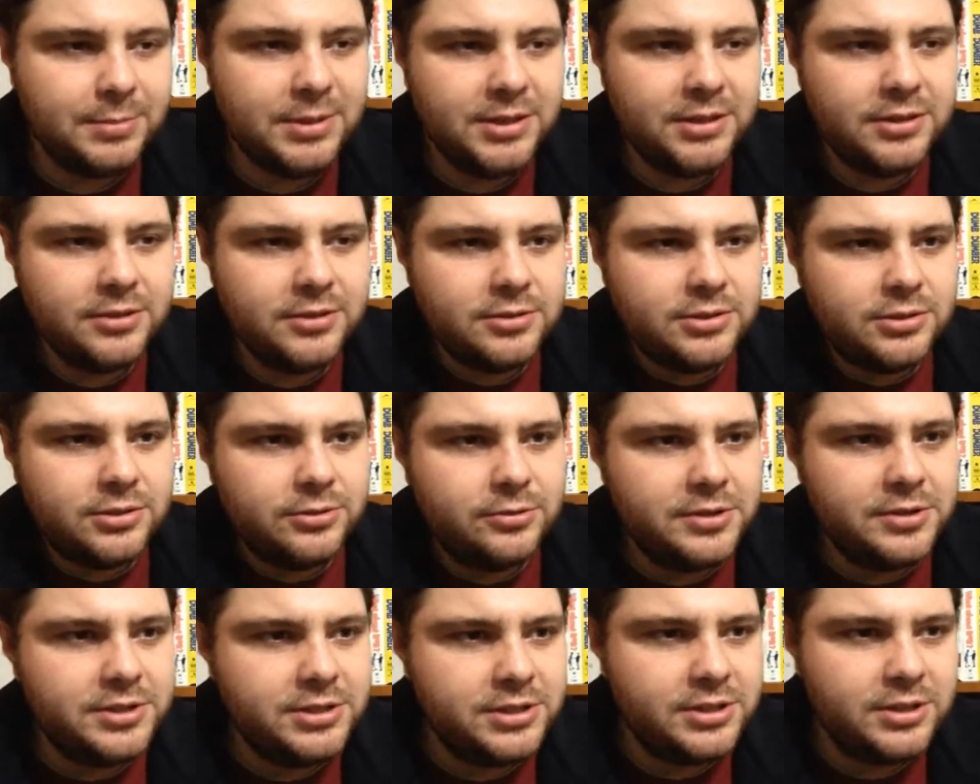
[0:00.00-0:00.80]
there's
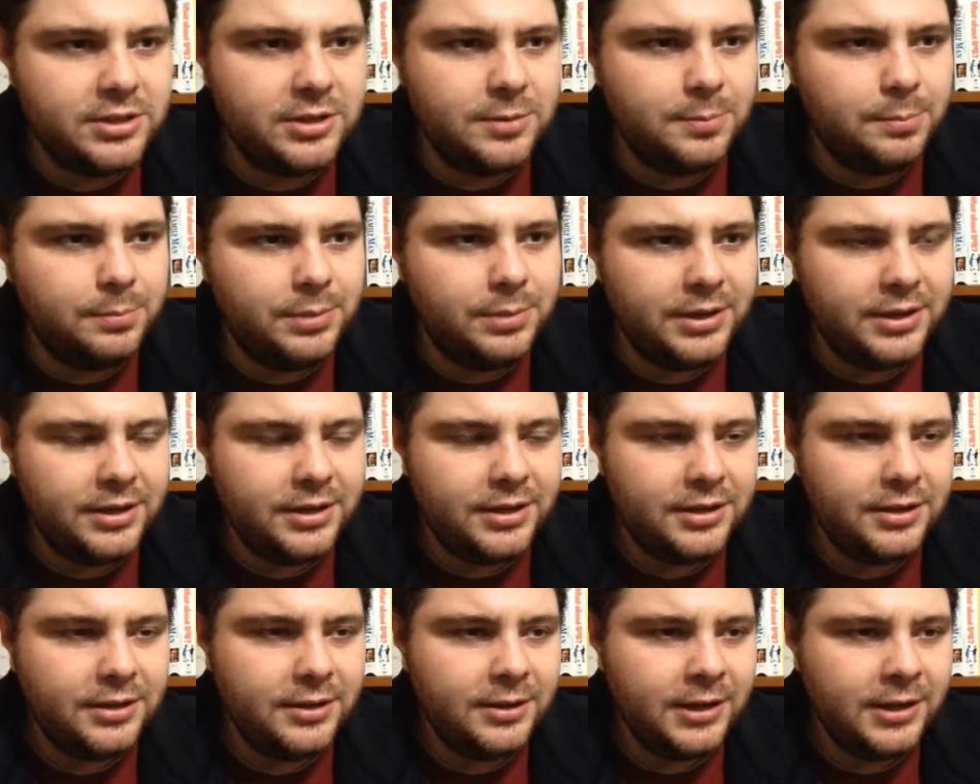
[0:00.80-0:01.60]
always going to
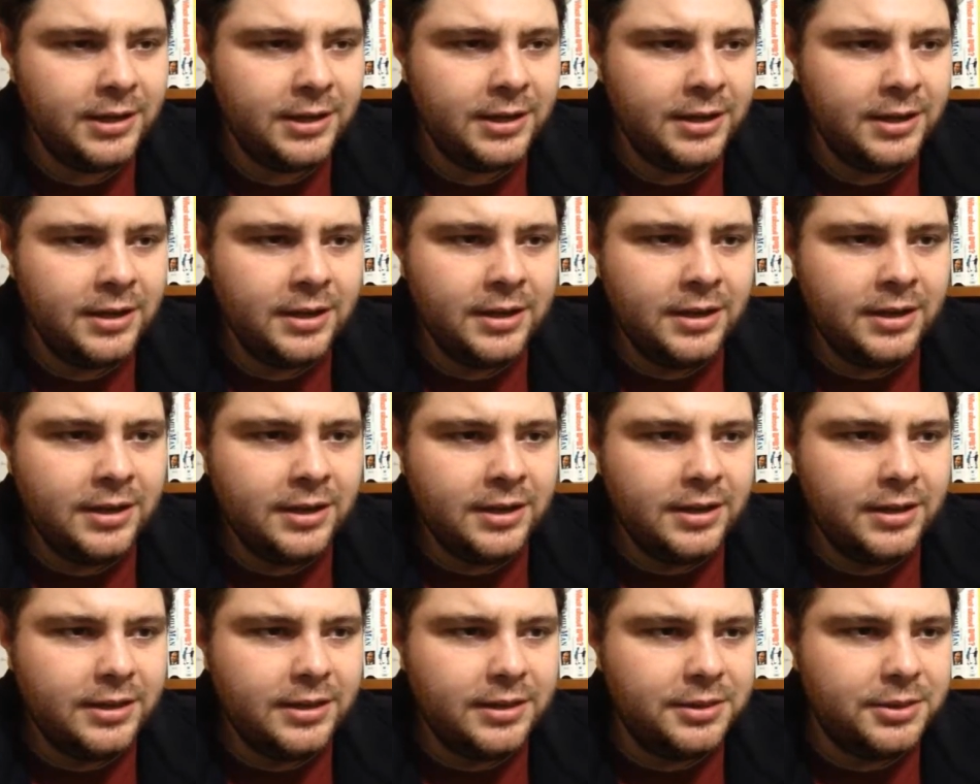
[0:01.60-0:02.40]
be
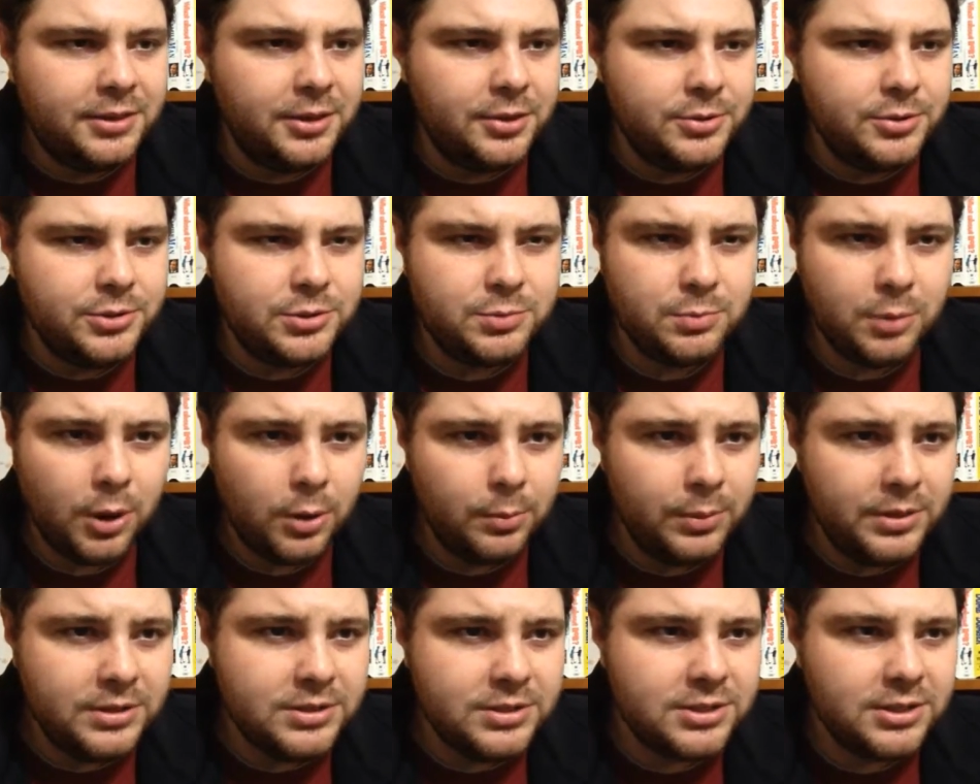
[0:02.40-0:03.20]
those
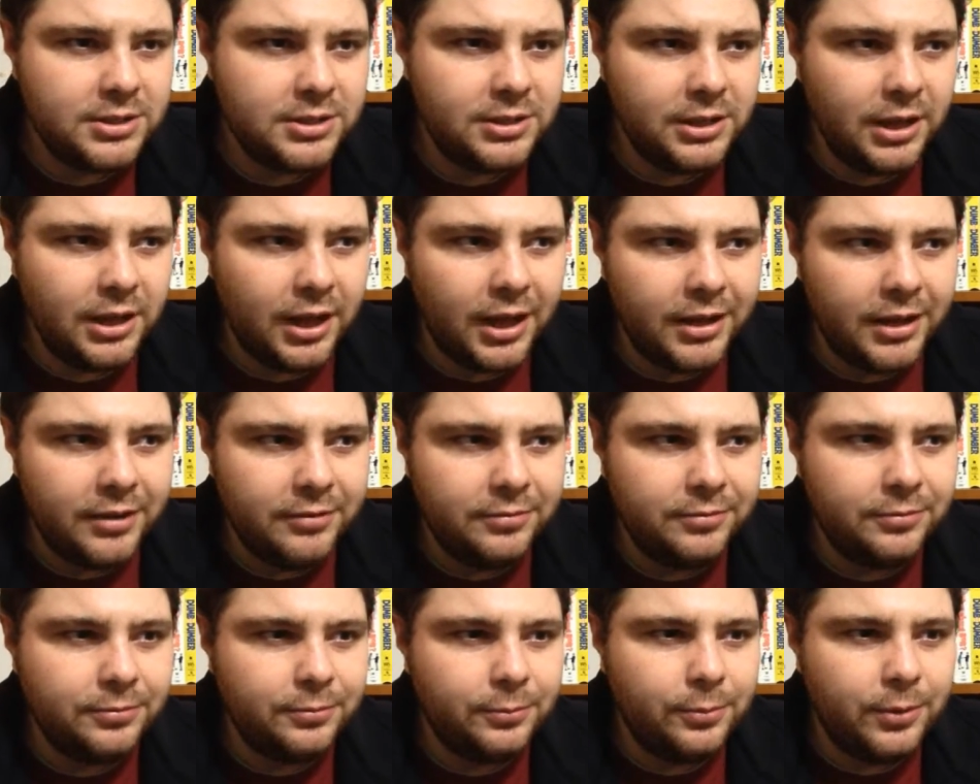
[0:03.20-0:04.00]
moments in
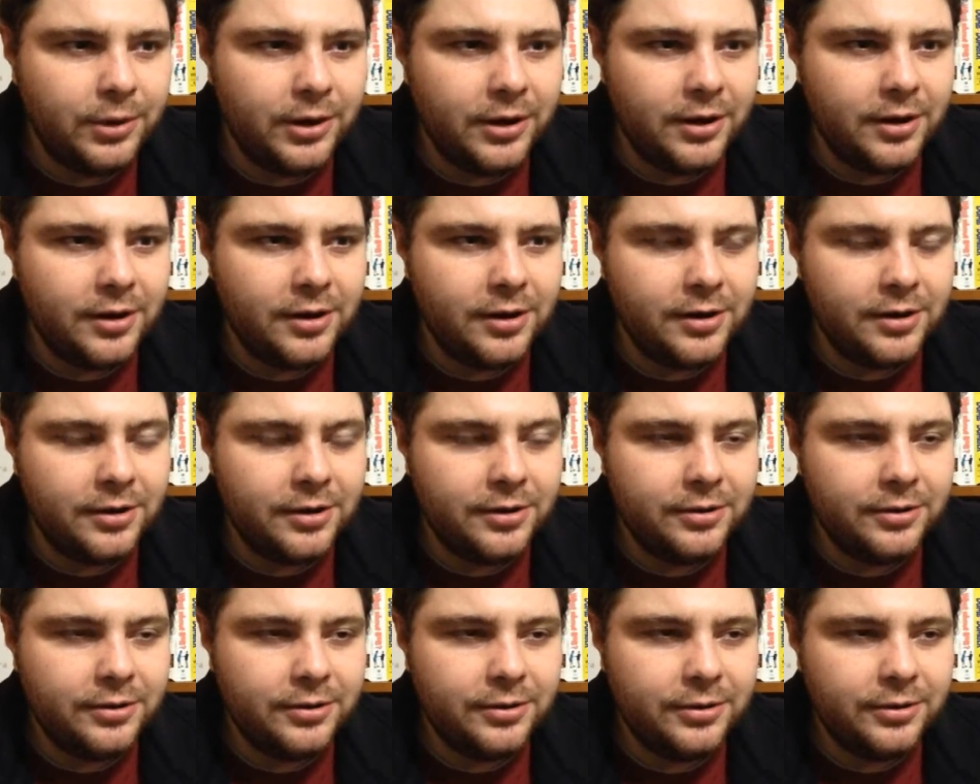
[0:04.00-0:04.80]
life
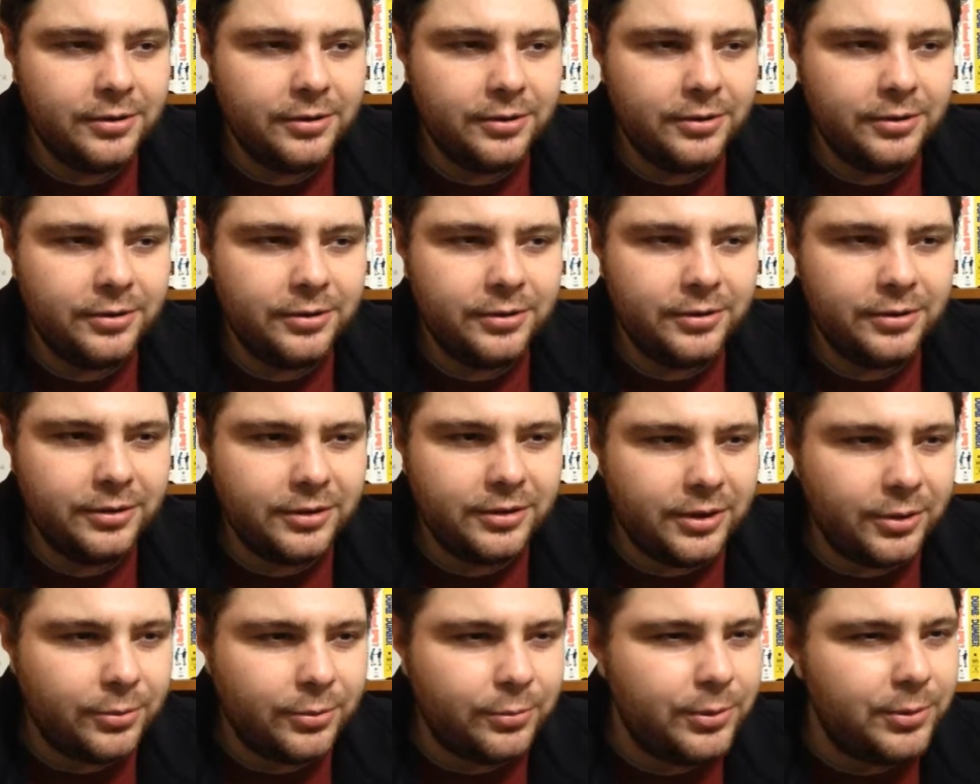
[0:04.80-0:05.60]
where
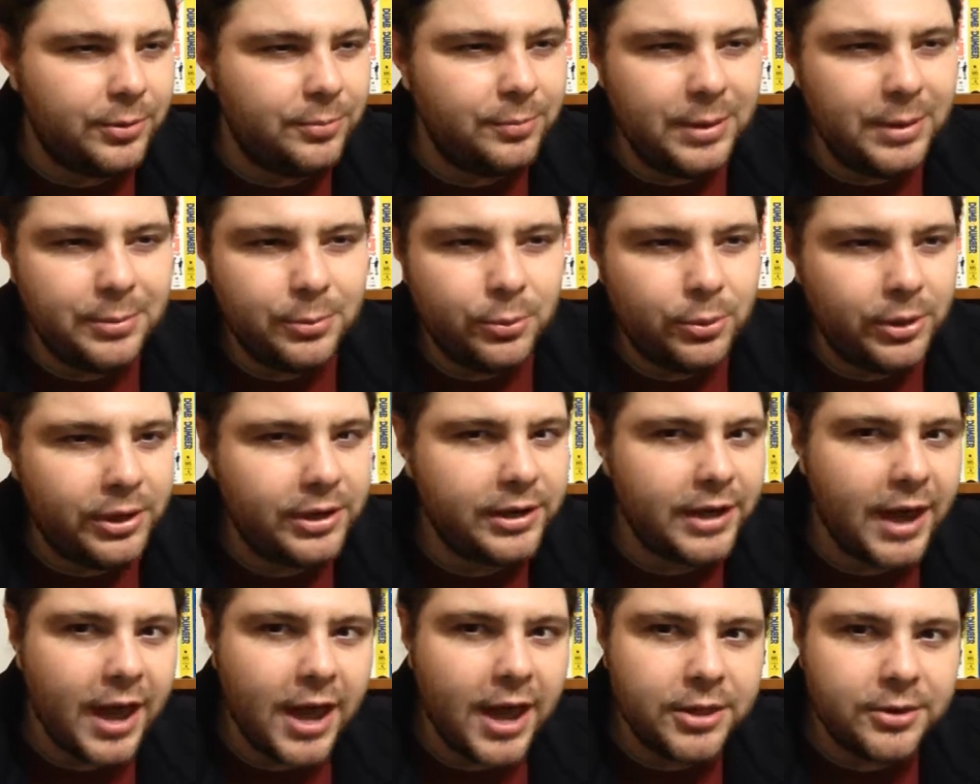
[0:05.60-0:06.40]
maybe we're
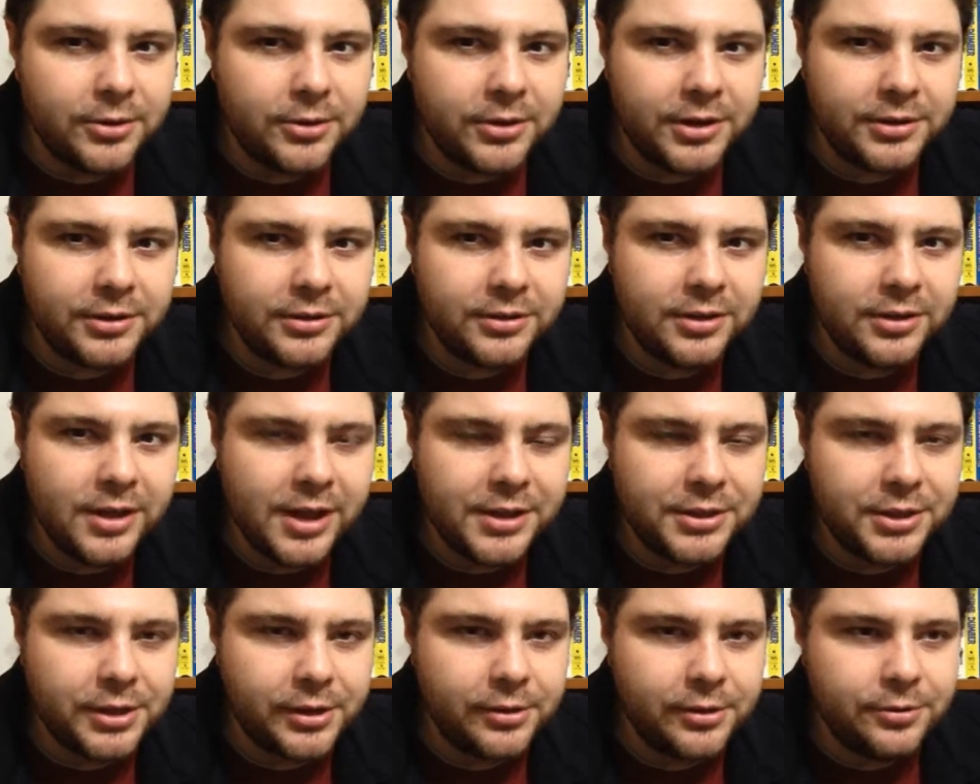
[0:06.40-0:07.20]
gathered
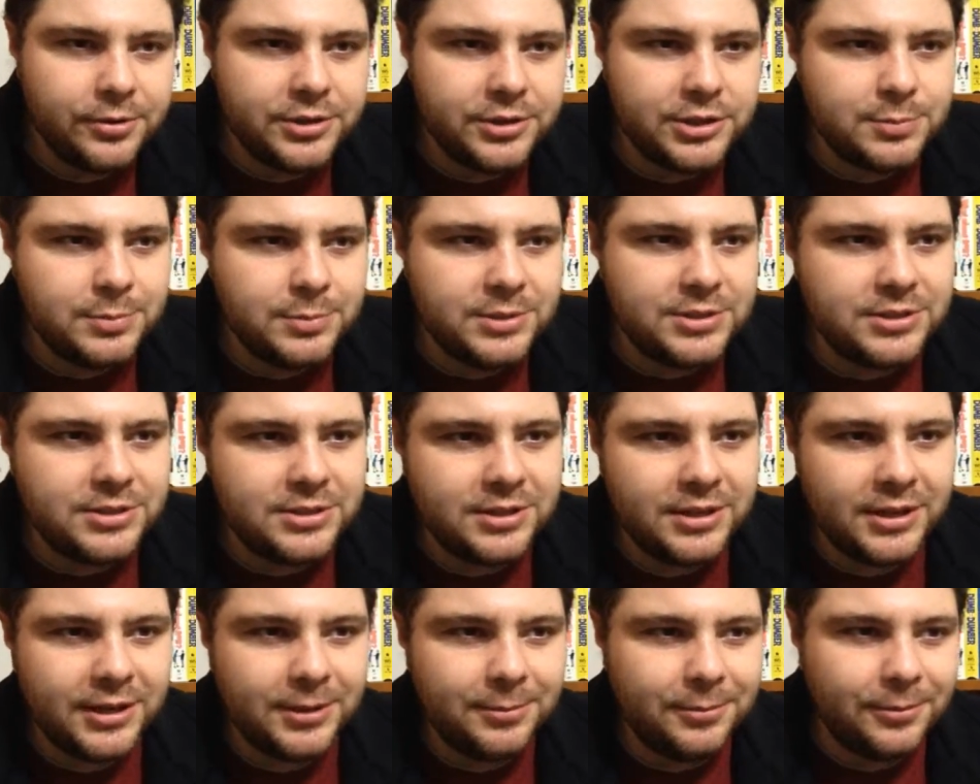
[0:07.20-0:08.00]
at the Christmas
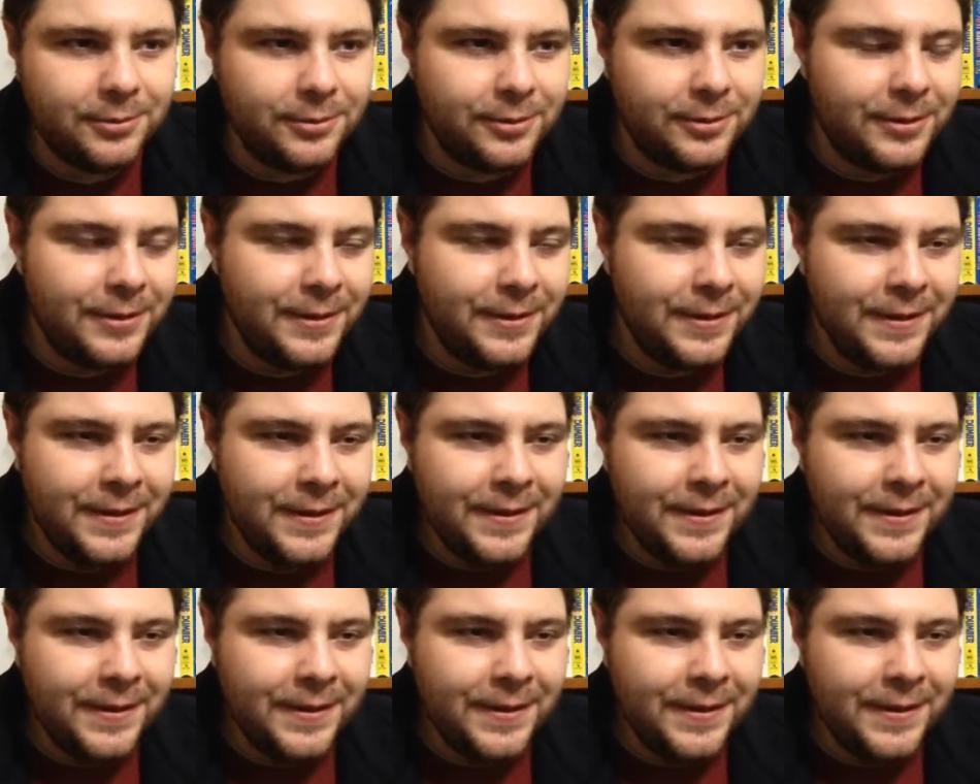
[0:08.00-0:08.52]
table,